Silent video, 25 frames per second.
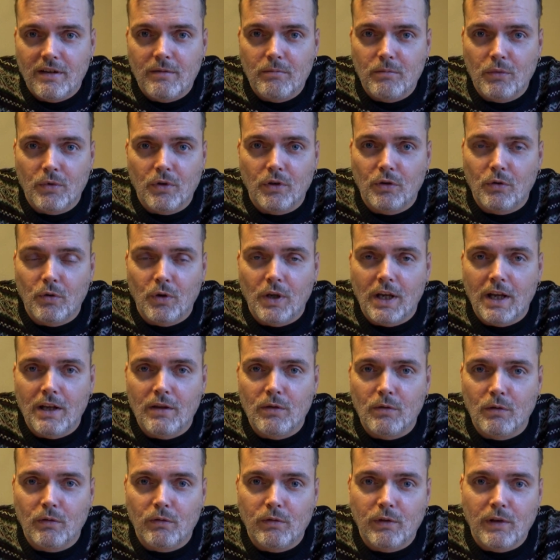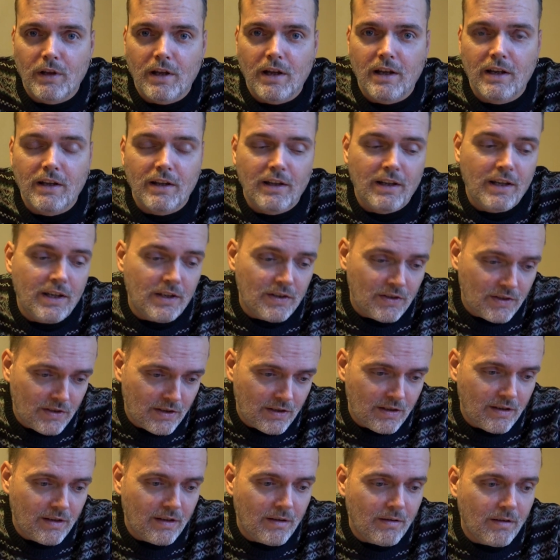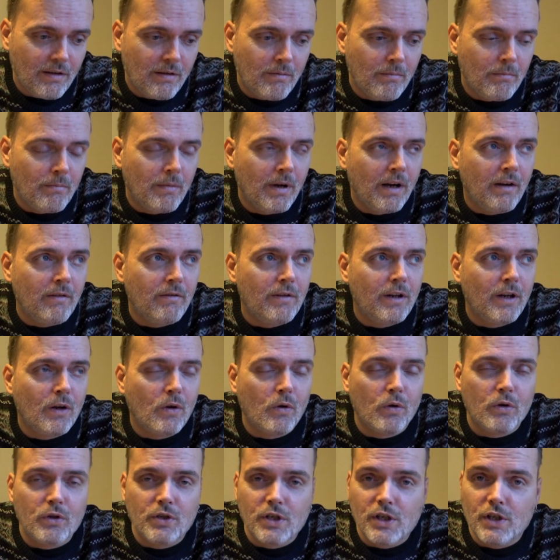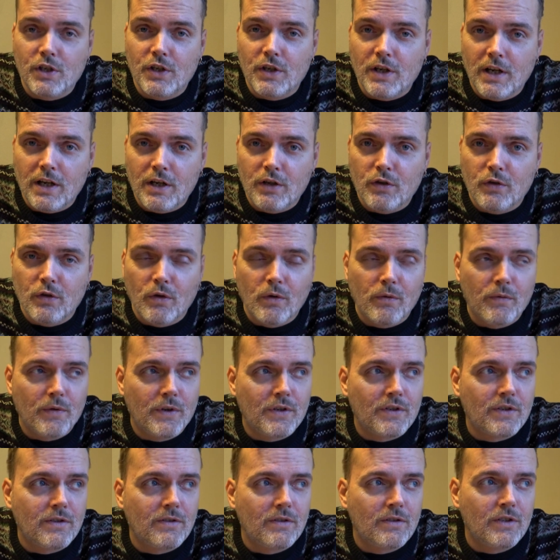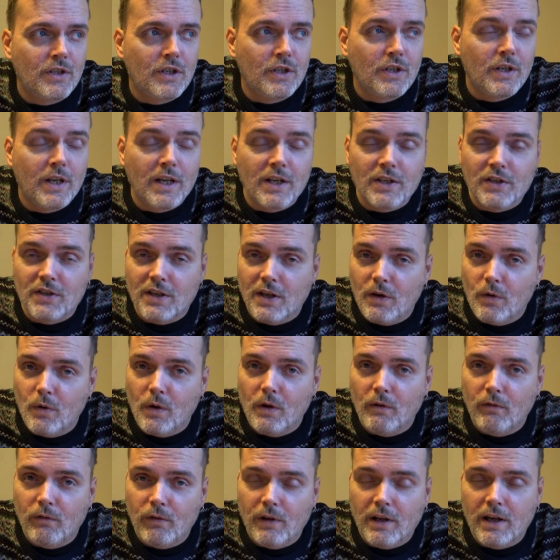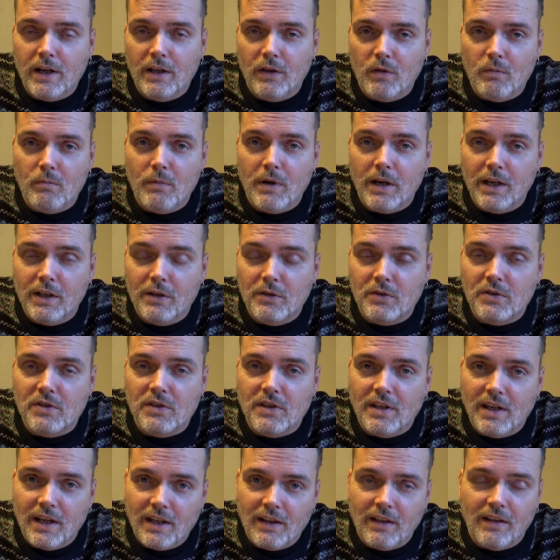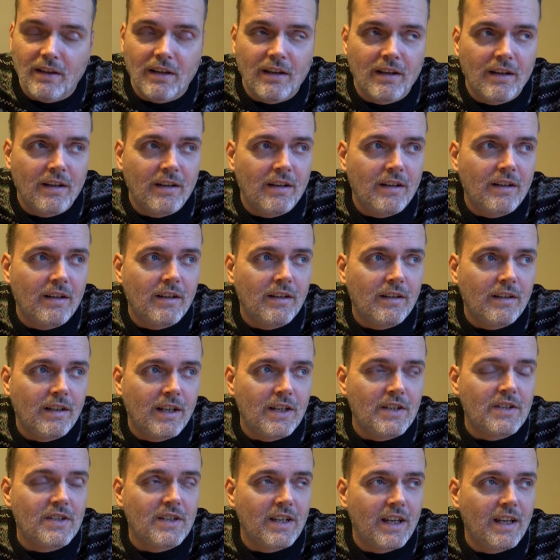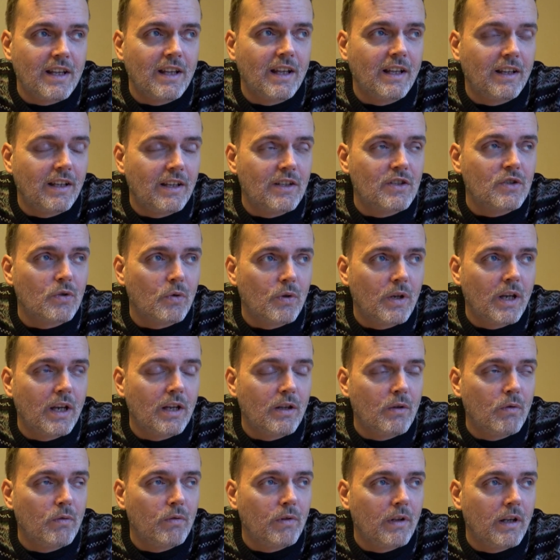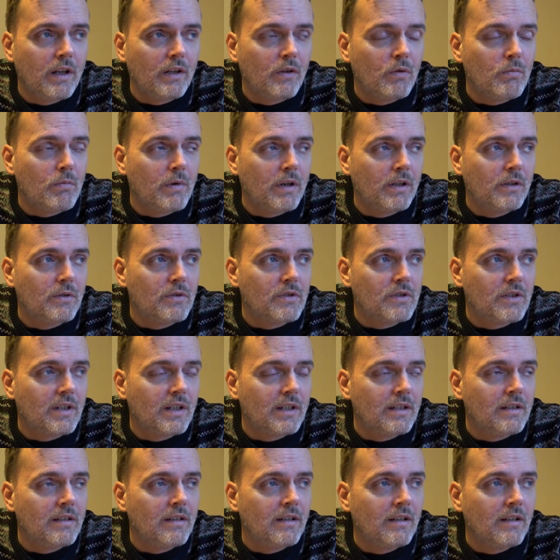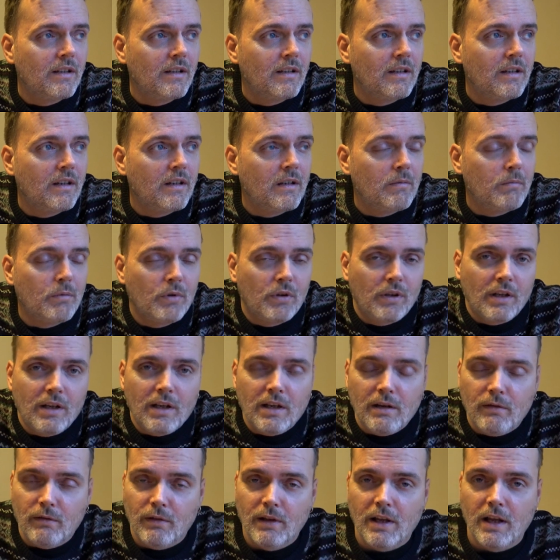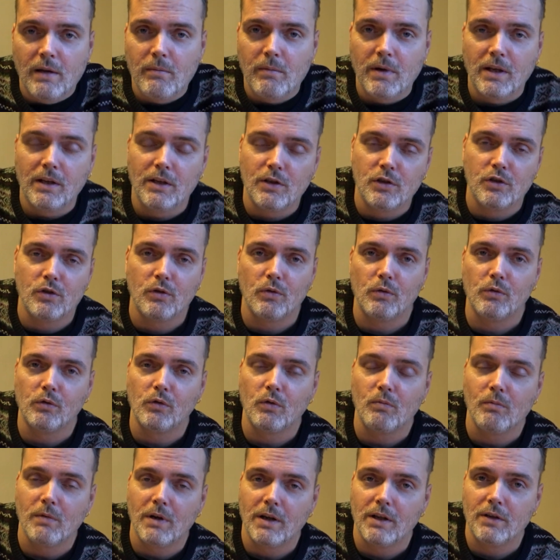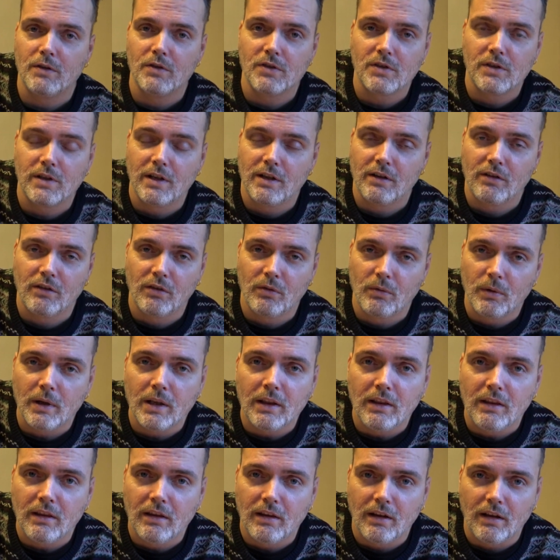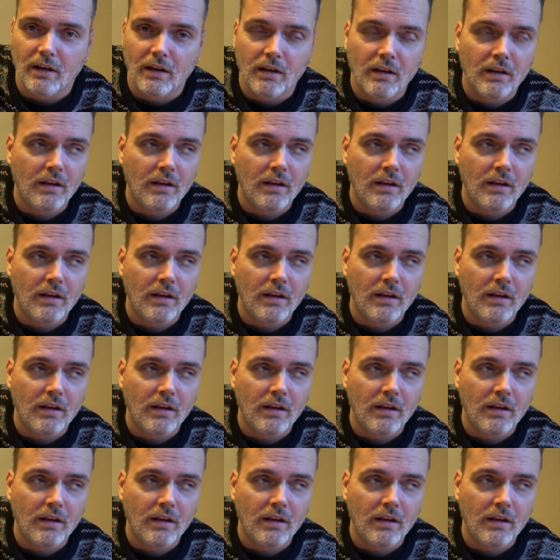but you cannot fly this Mavic or DJI drone. This DJI say you can fly to -10. They say that it's okay to fly to -10, but I fly many drones to minus near 20.